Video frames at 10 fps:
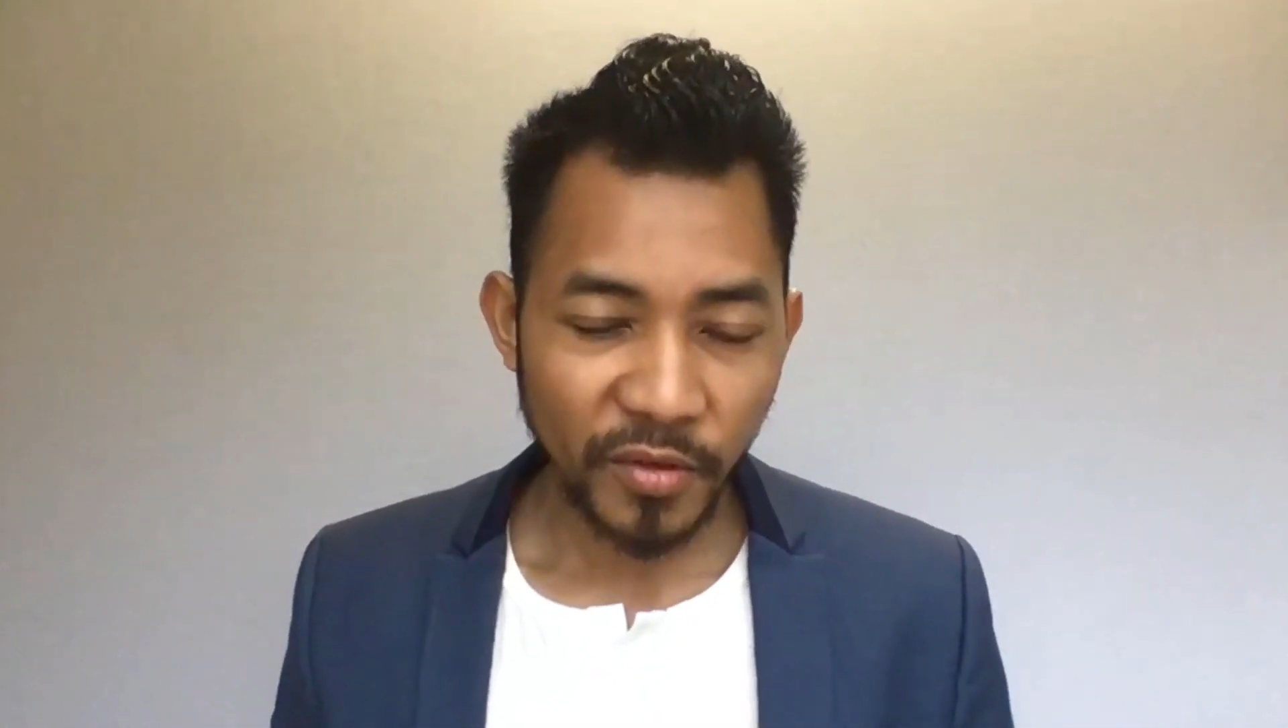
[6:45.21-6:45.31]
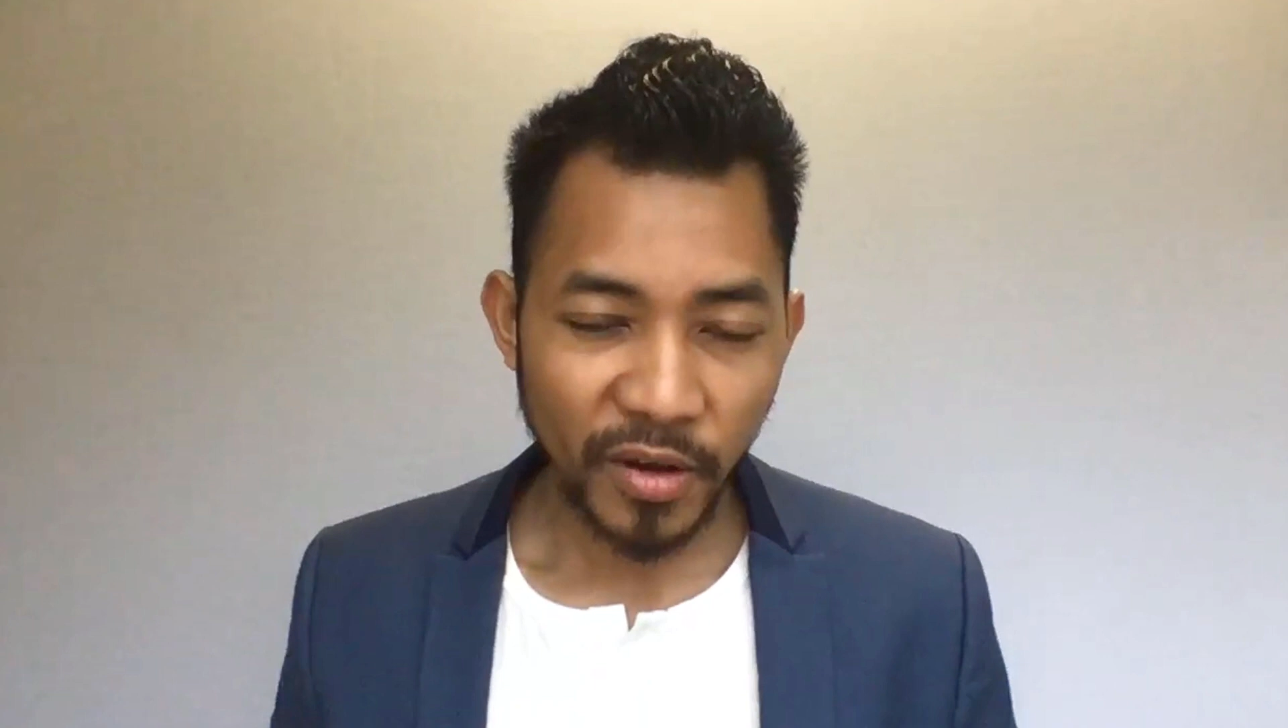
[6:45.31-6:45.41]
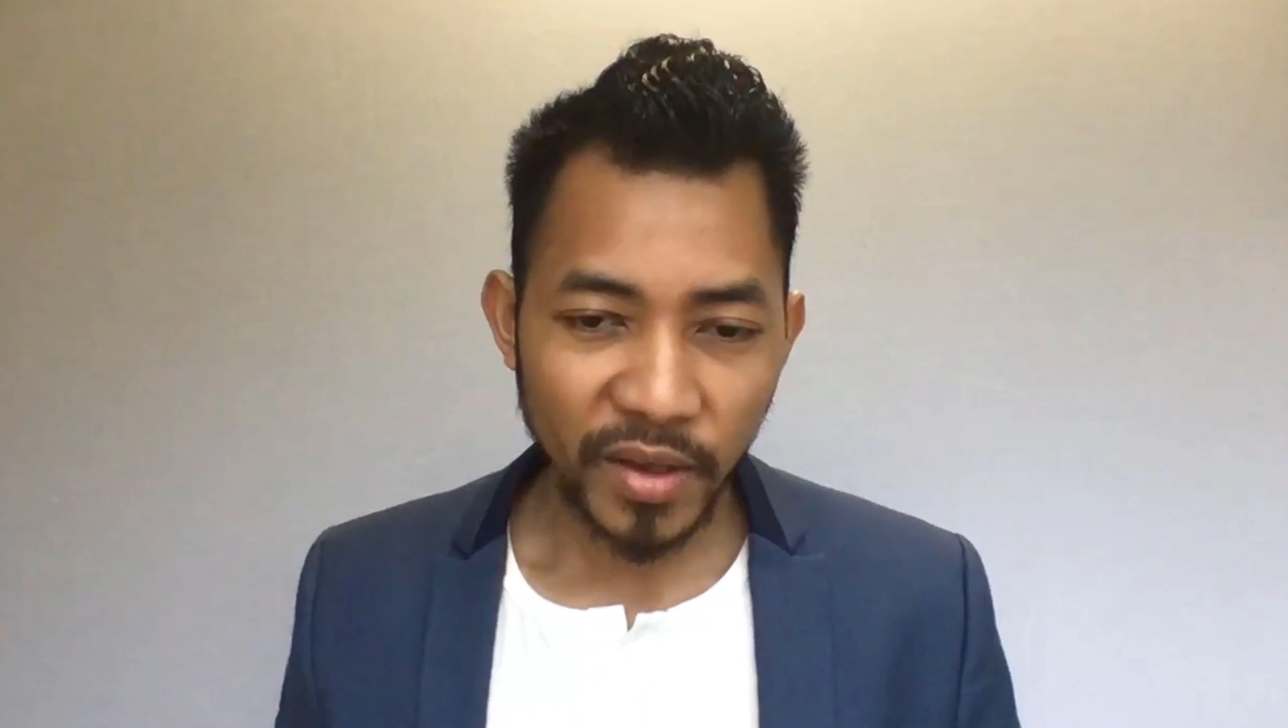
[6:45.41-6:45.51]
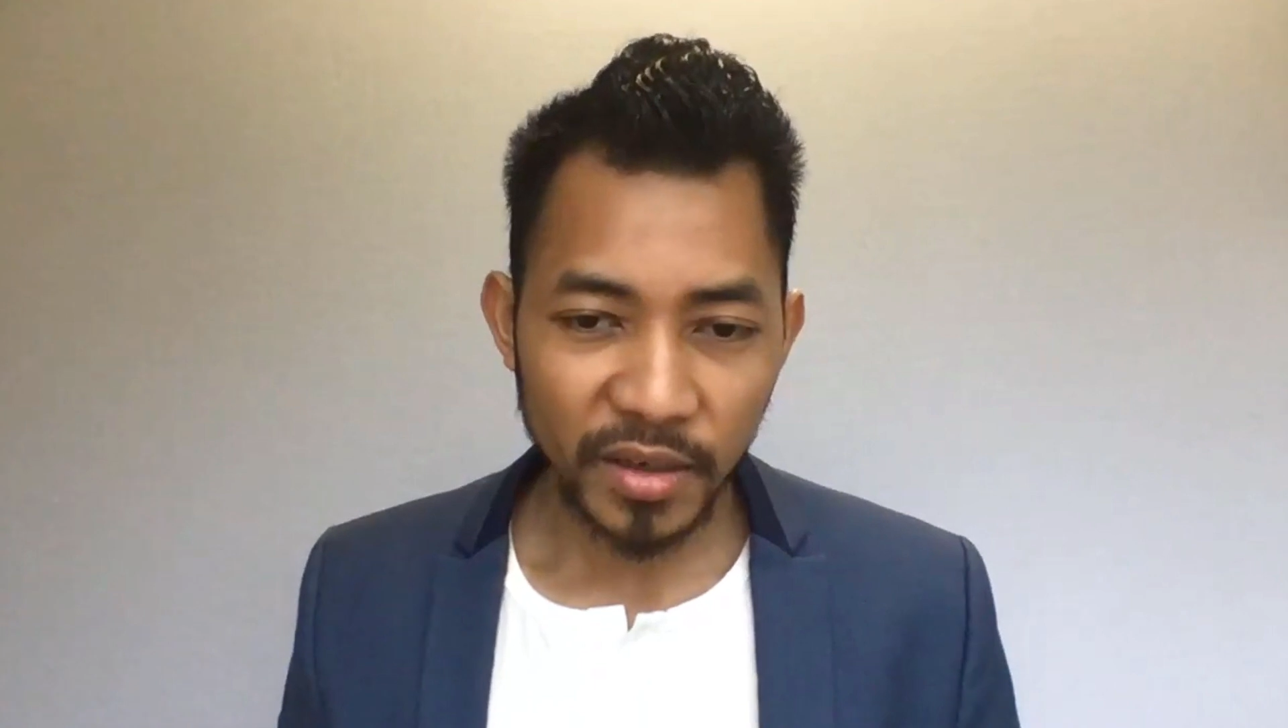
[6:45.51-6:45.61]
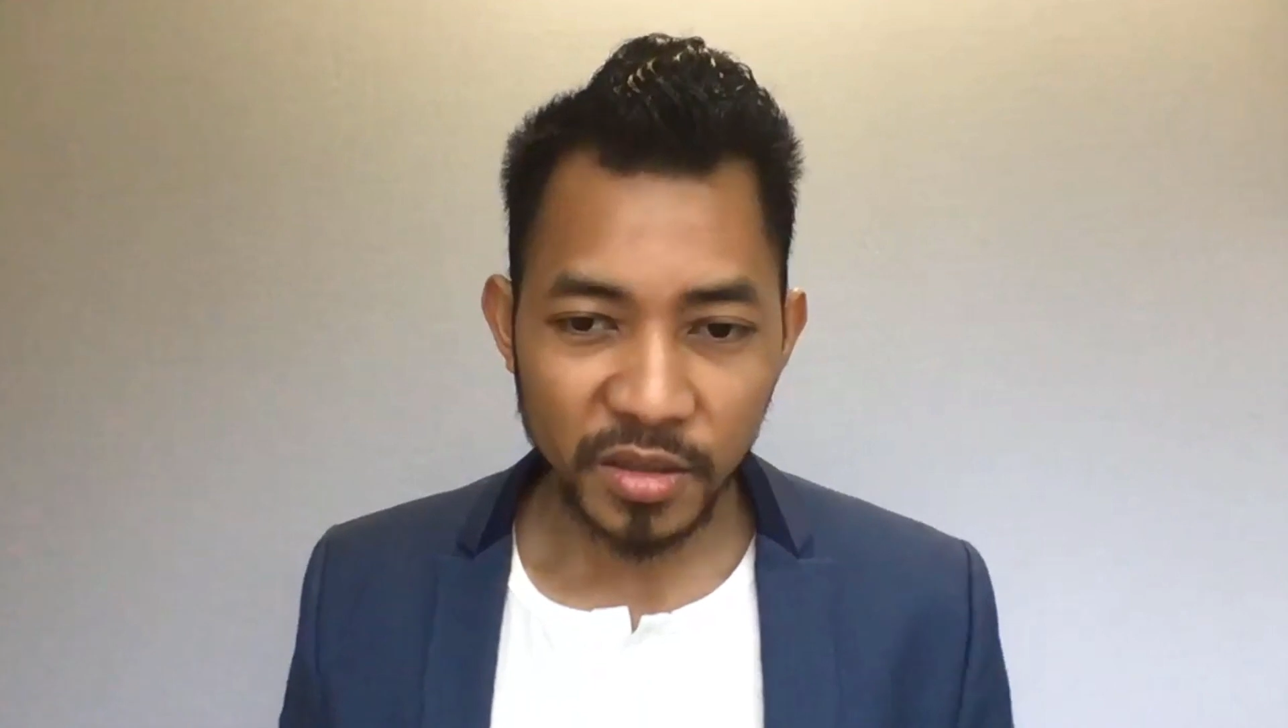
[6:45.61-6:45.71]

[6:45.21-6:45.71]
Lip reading: you have any